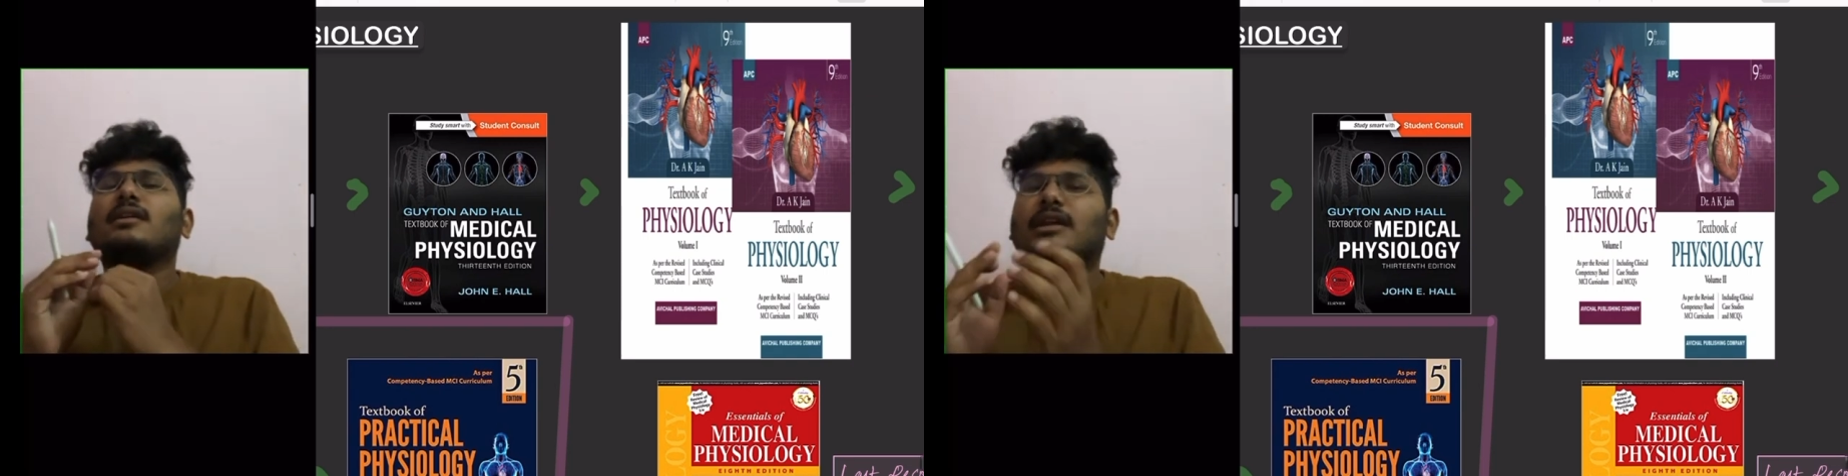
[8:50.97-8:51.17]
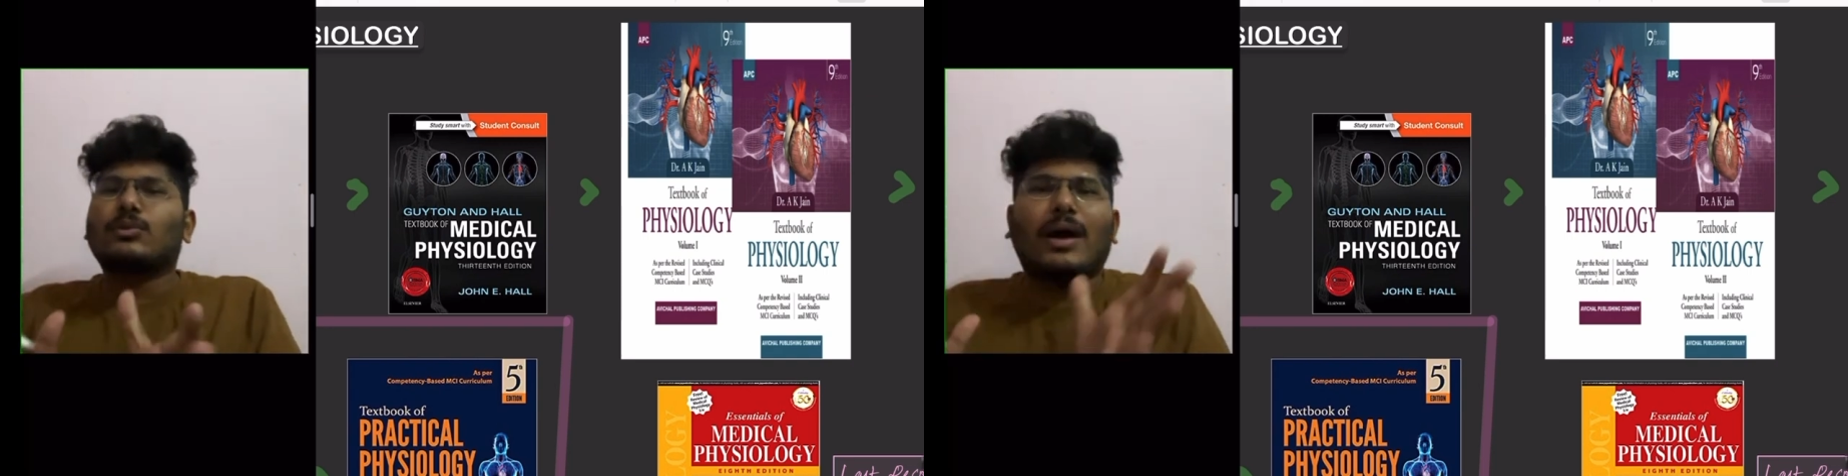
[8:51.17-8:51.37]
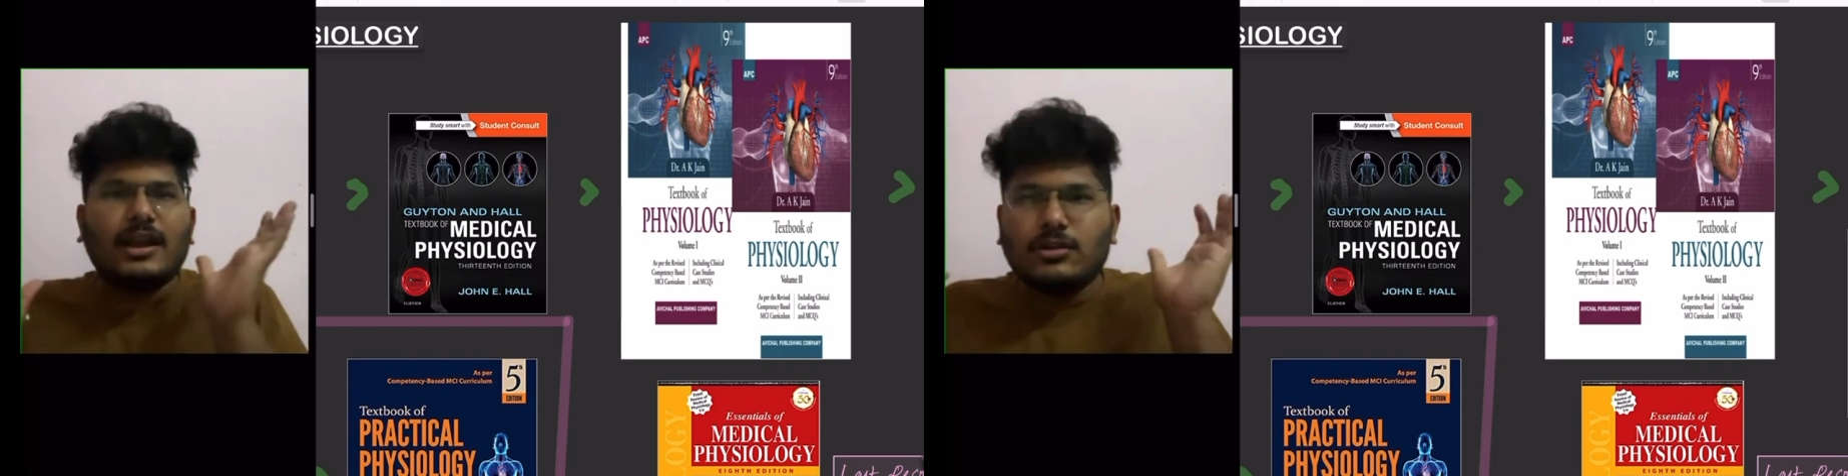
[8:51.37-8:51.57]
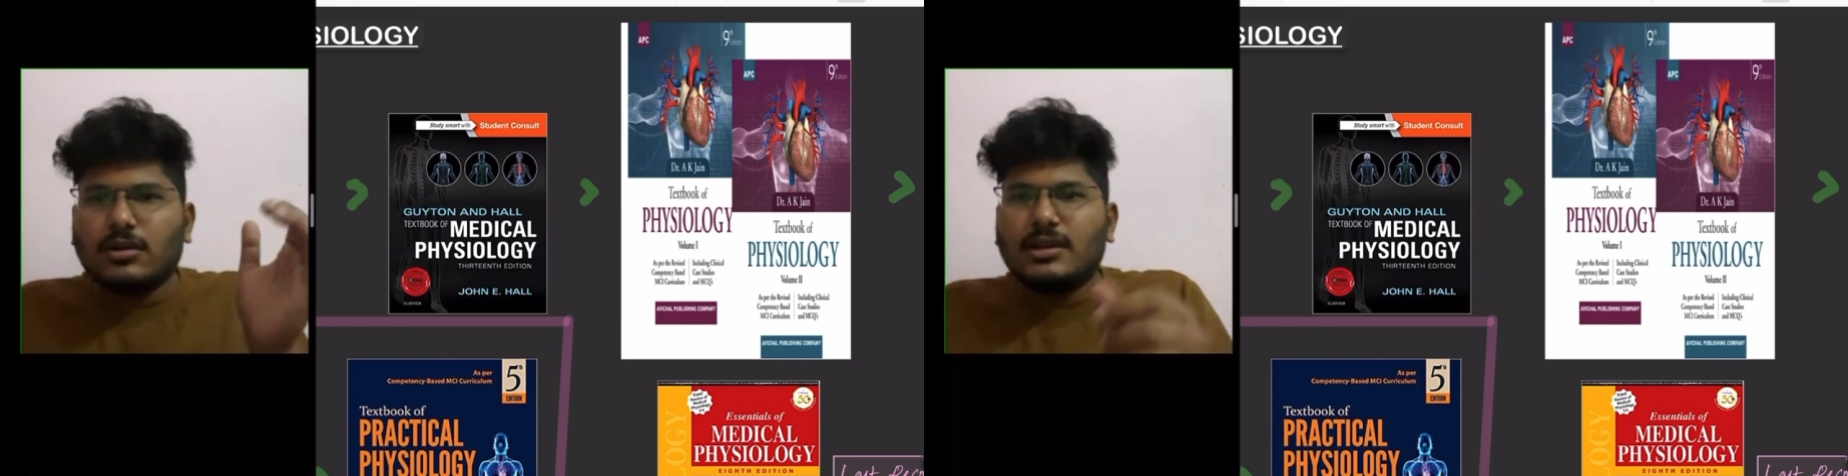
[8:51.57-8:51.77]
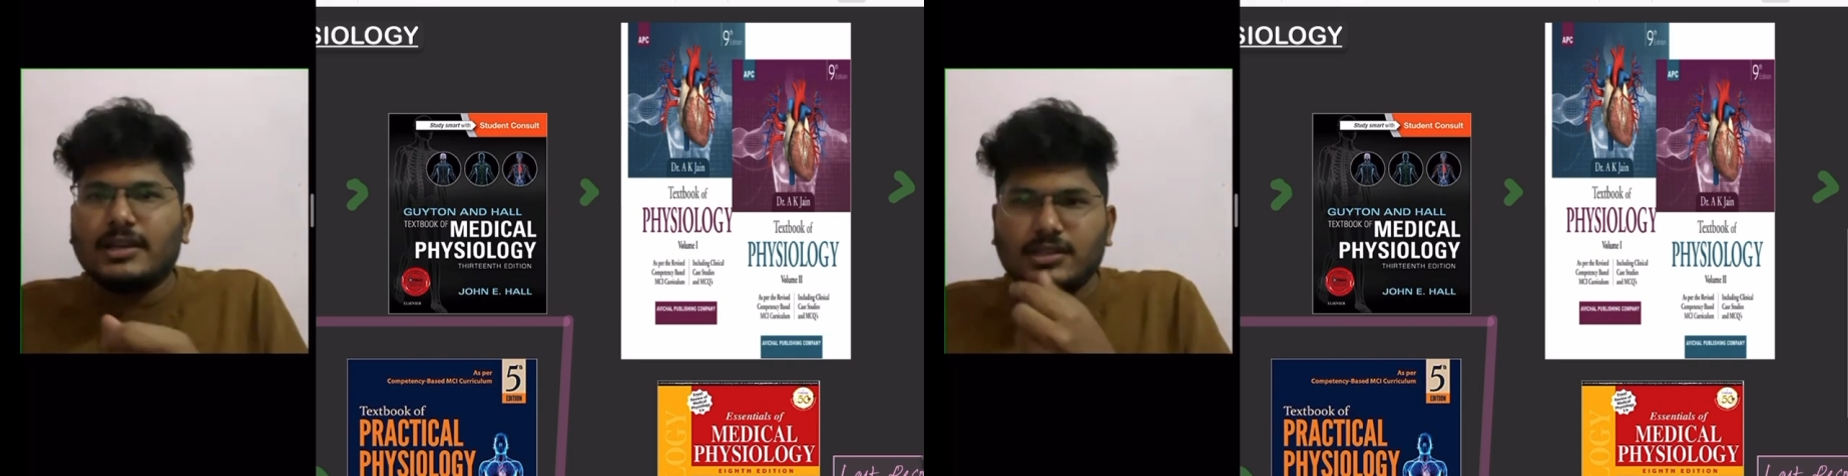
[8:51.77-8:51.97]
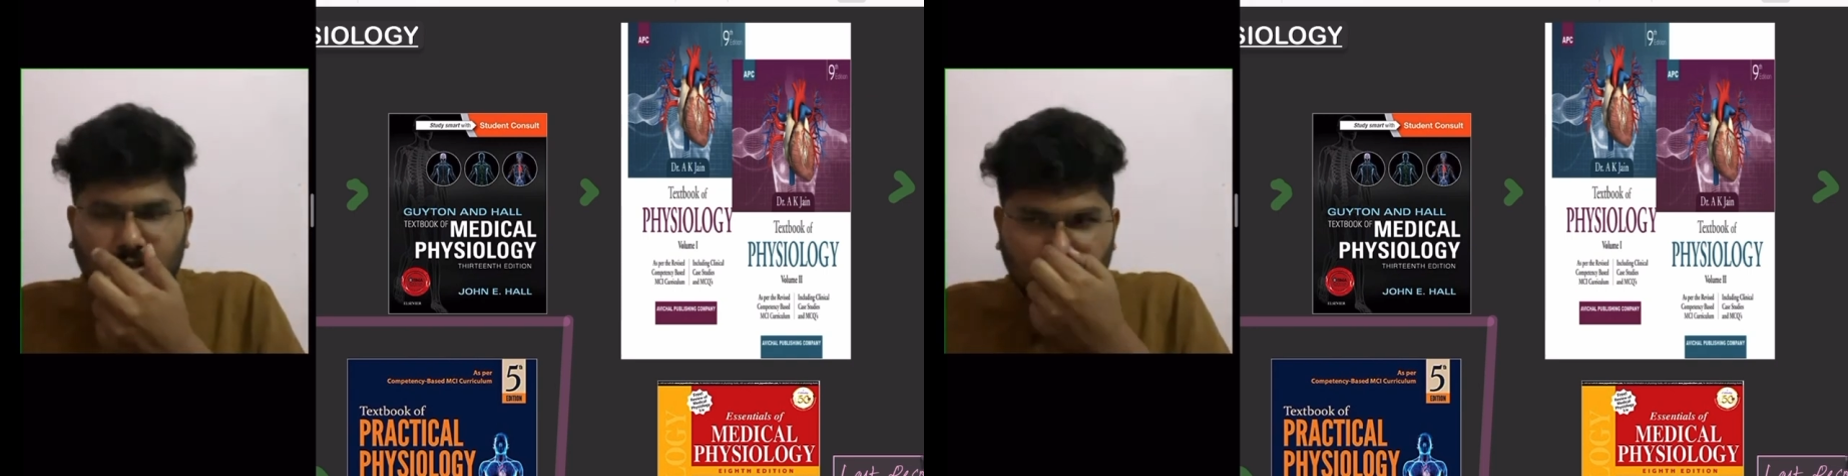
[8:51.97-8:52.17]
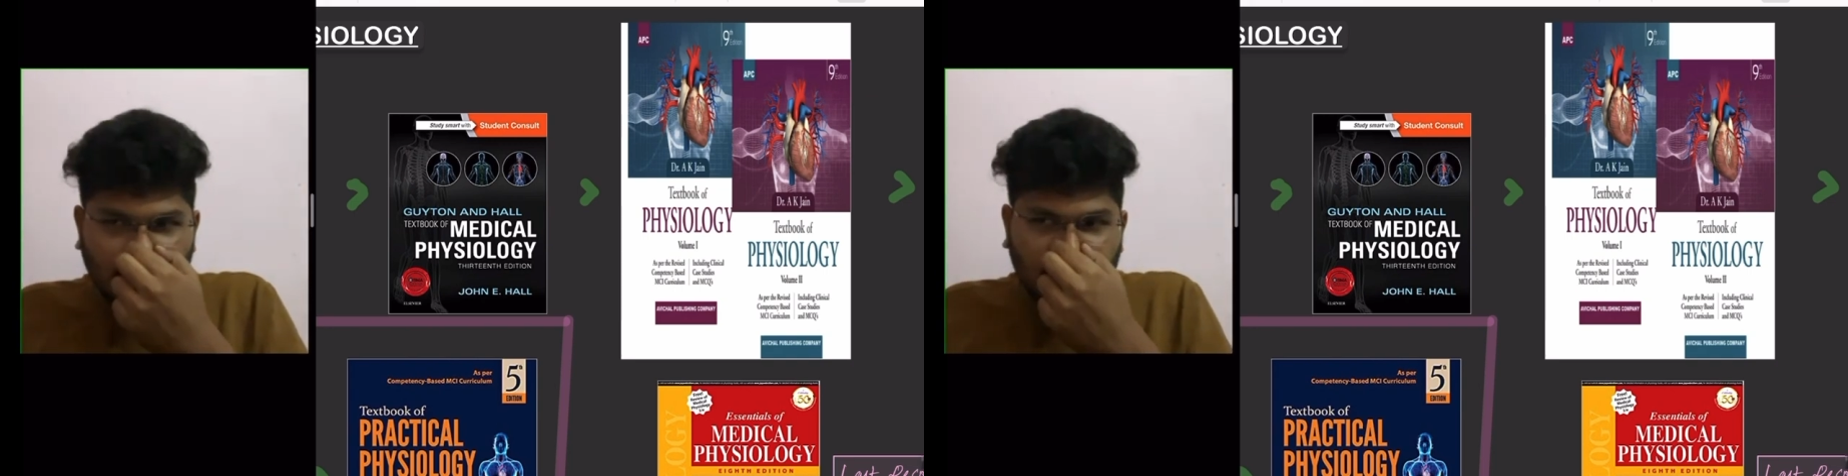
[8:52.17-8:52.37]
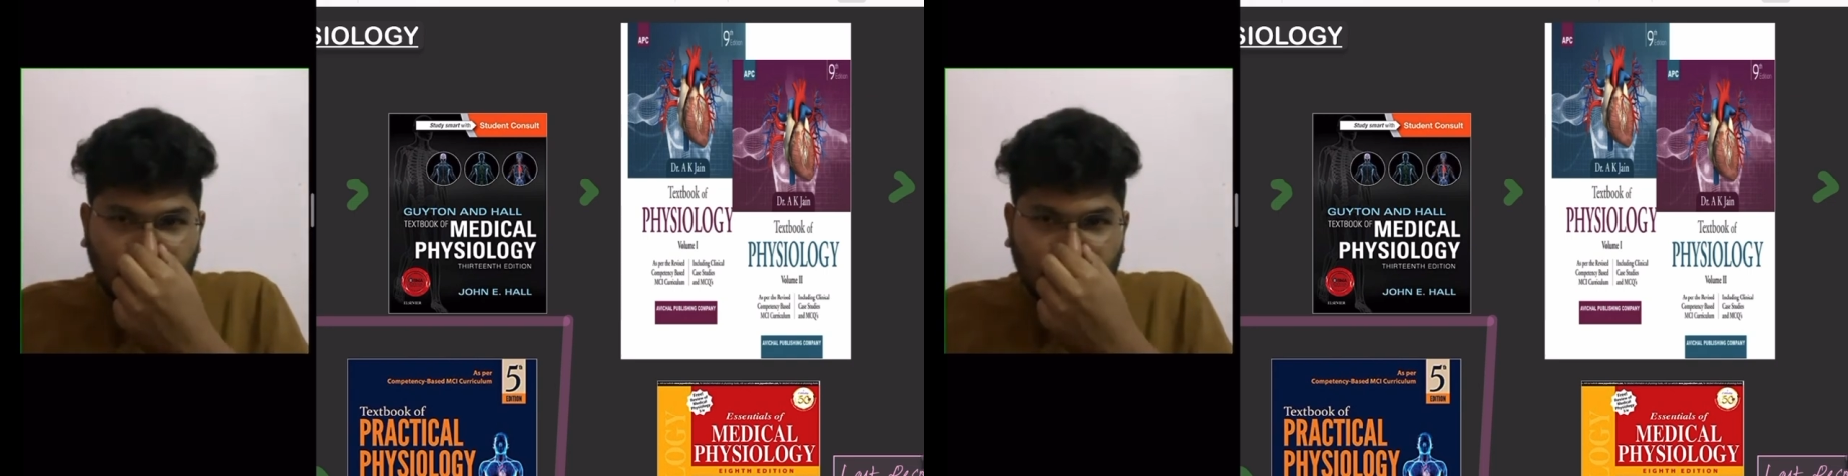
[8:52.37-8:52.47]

required knowledge